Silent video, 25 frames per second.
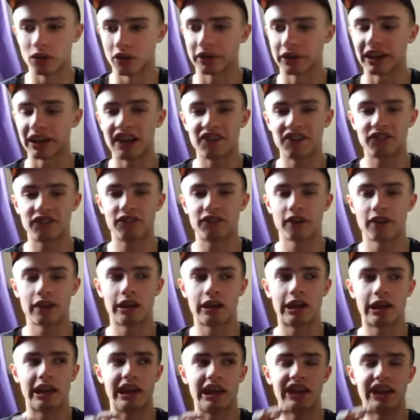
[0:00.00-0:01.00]
Like,
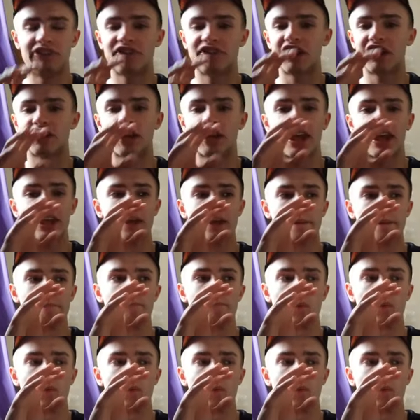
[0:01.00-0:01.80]
if there's a